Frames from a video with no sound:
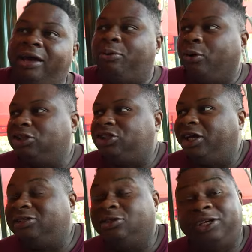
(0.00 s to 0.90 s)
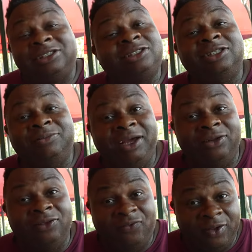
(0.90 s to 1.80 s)
and pork shanks are destined to meet
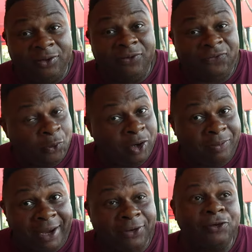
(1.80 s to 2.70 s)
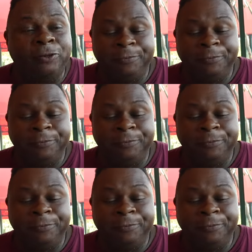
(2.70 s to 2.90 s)
on the field of foodie battle.